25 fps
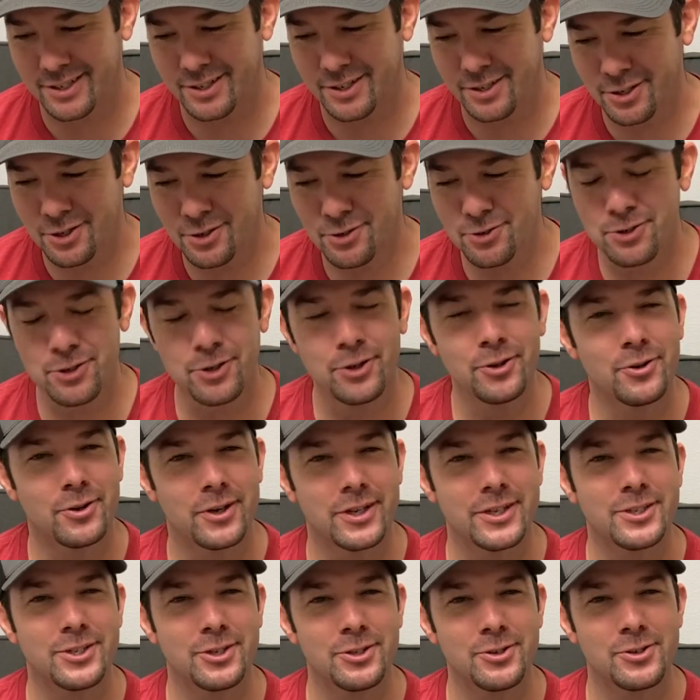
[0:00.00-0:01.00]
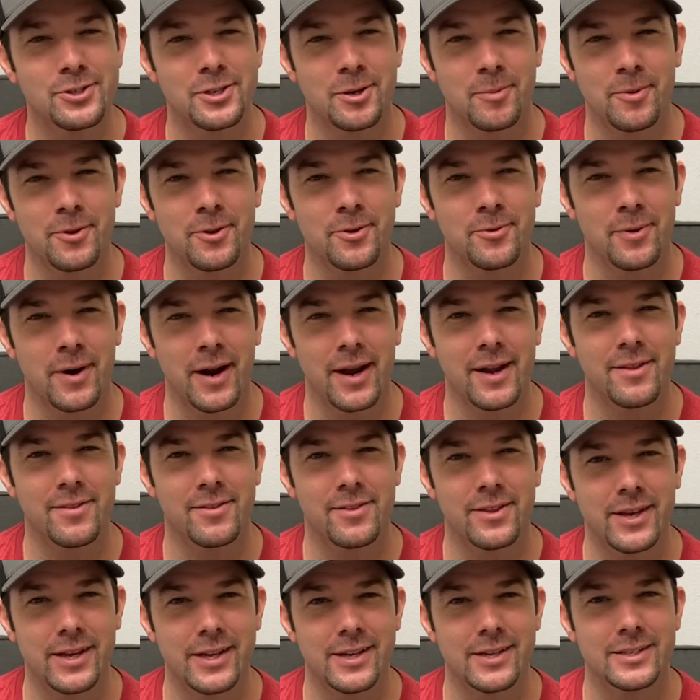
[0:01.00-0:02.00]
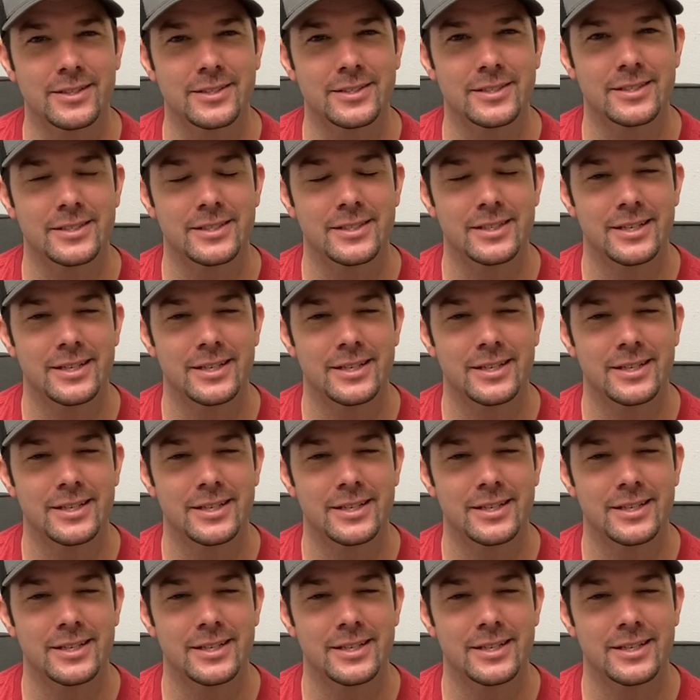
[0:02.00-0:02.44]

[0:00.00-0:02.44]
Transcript: you too can do some of the right things